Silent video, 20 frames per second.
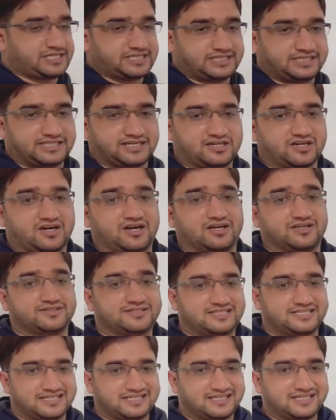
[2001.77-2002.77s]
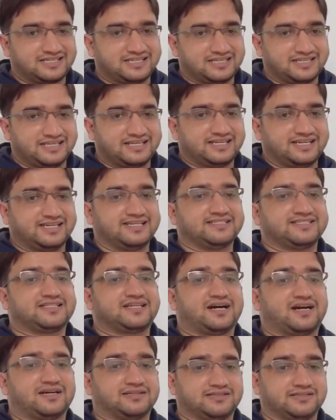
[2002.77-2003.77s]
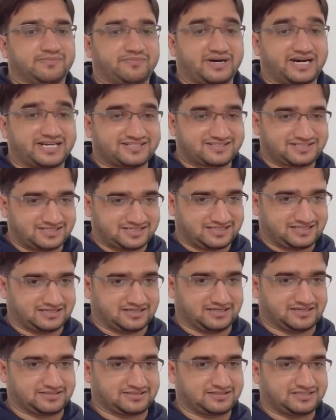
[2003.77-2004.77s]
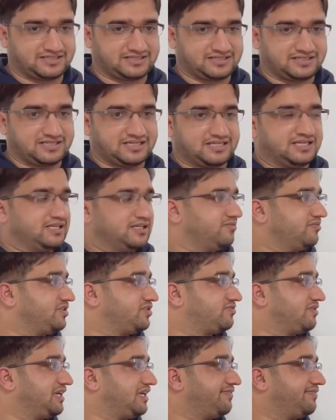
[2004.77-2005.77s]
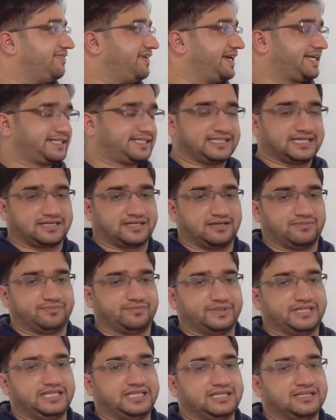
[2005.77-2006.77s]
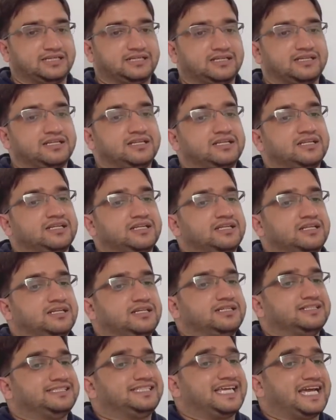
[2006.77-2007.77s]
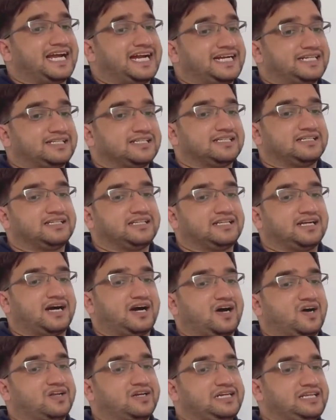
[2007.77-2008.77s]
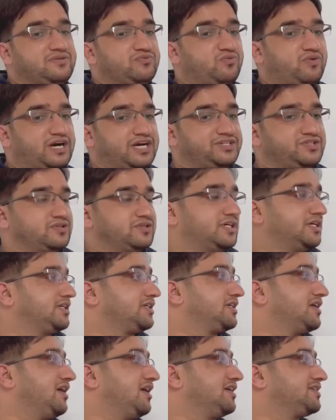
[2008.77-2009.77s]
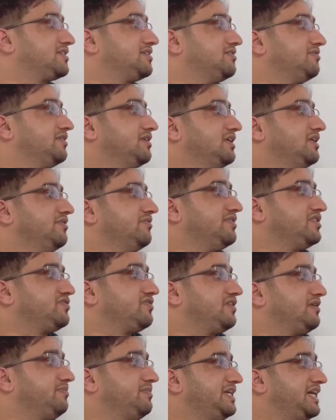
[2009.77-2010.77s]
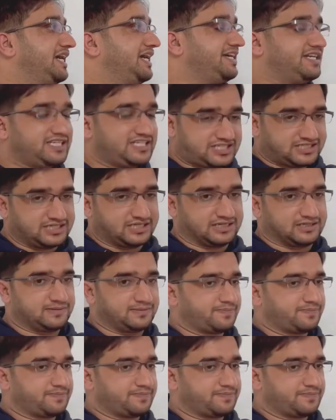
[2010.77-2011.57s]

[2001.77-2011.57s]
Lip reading: in the cost is called the marginal cost, which will affect the company, that only one unit cost, which will be additional